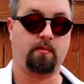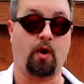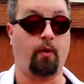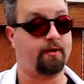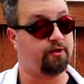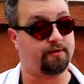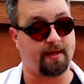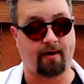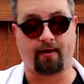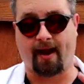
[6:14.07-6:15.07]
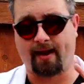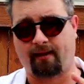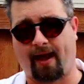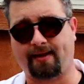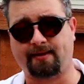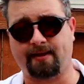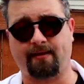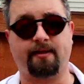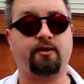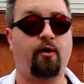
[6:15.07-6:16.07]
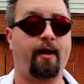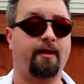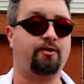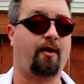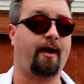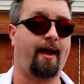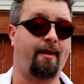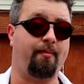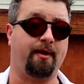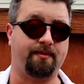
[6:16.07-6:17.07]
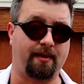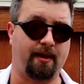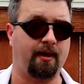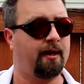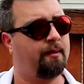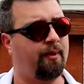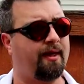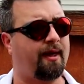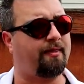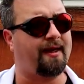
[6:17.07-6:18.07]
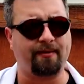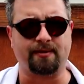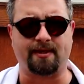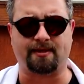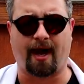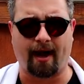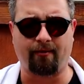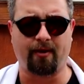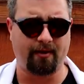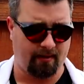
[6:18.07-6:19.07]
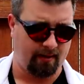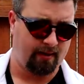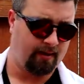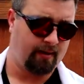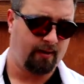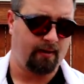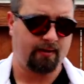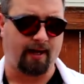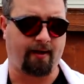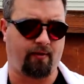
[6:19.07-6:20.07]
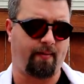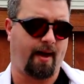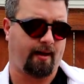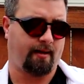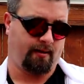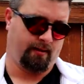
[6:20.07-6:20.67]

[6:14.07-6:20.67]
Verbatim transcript: No issues there. And lastly, let's go ahead and try a Busby. I think it was the Tyrant mag.